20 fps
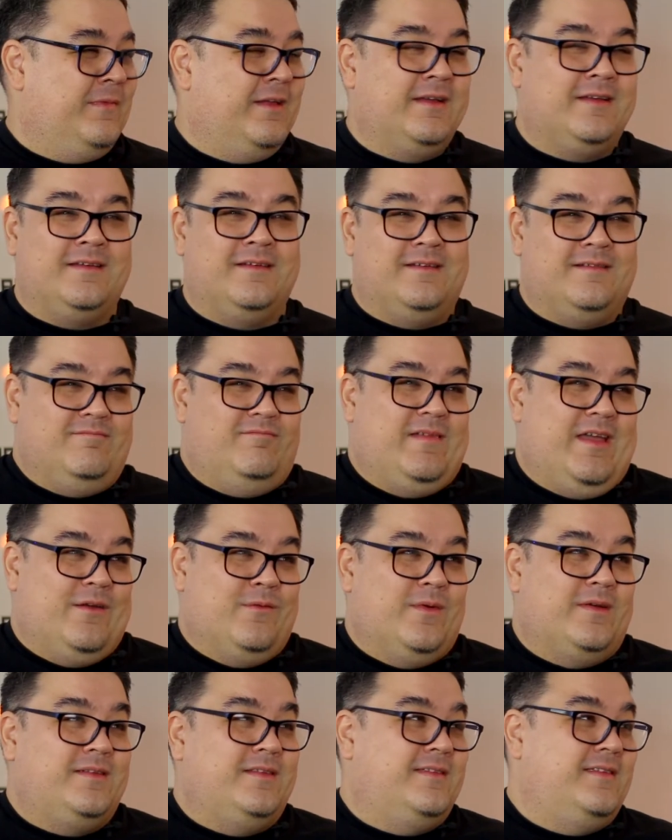I'm like,
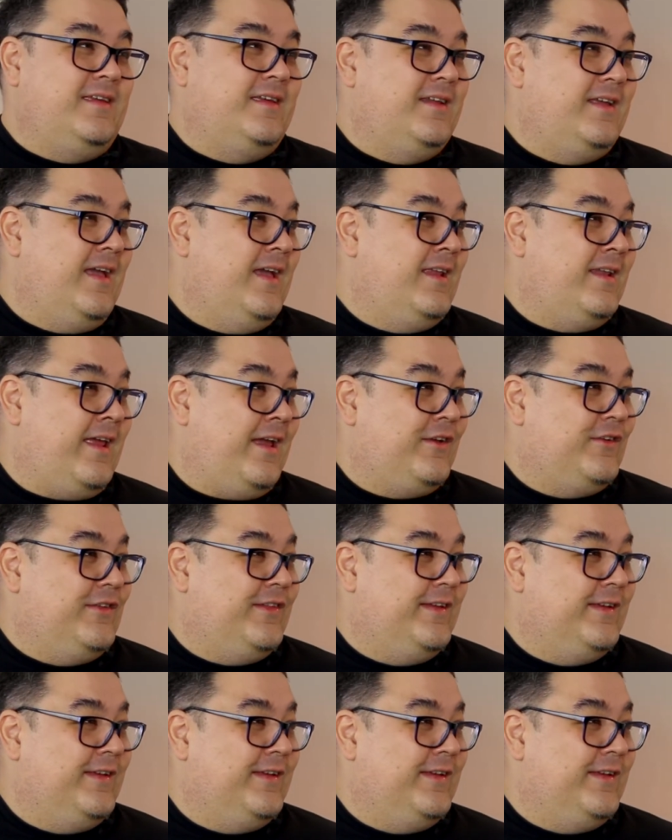can't wait to see it again, actually.